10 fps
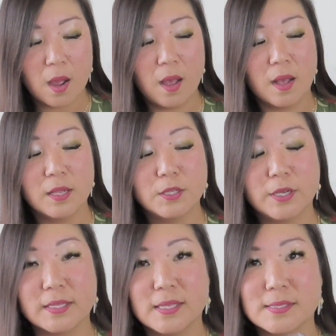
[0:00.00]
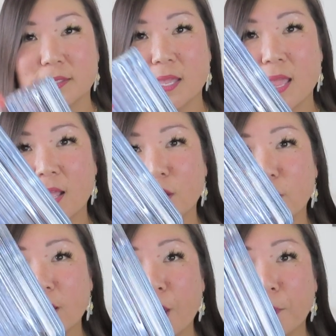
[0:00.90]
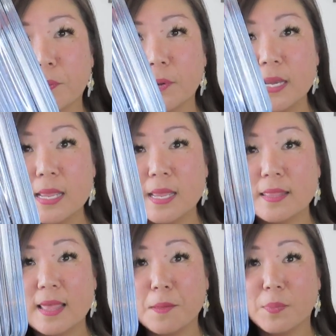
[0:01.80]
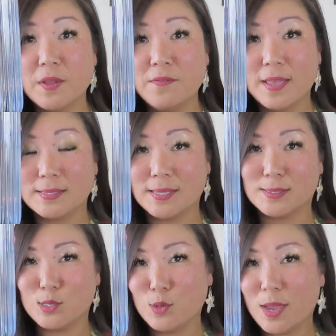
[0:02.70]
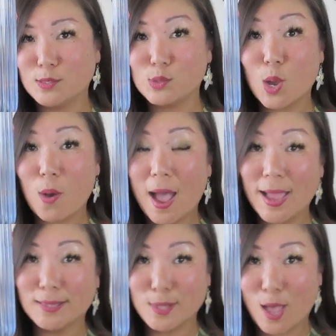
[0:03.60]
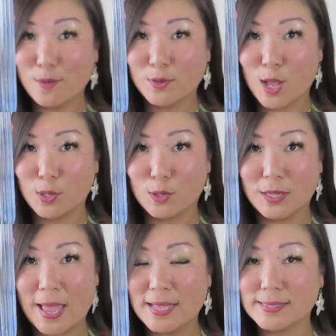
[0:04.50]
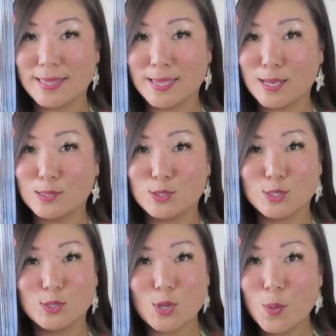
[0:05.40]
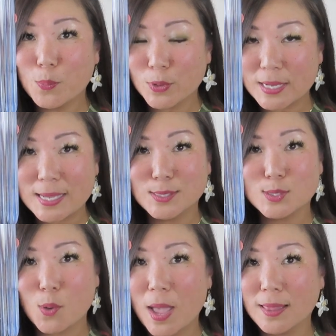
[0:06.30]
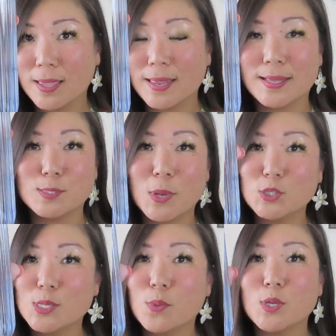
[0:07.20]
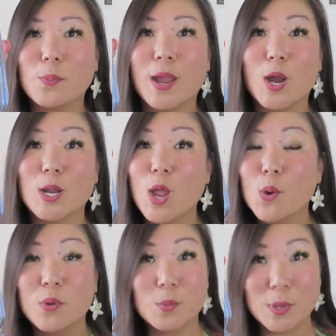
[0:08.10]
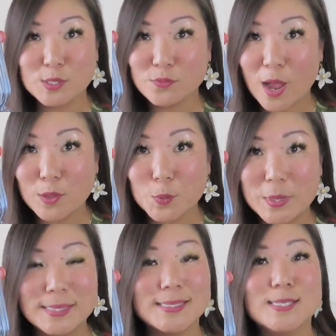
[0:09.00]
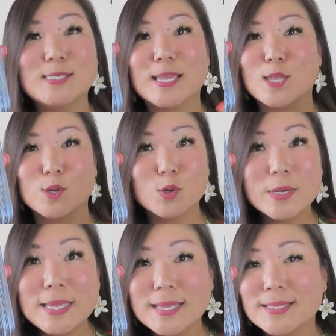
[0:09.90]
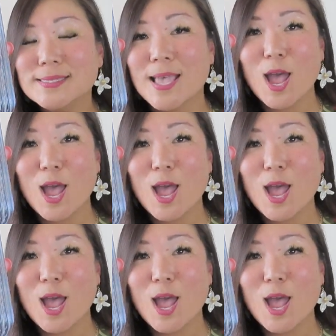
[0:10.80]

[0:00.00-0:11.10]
uh, look at this. Look how pretty that bud vase is. And you guys know I love colored glass. I think it is just so pretty, so elegant, especially when you pair it with a bunch of other pieces like in greens,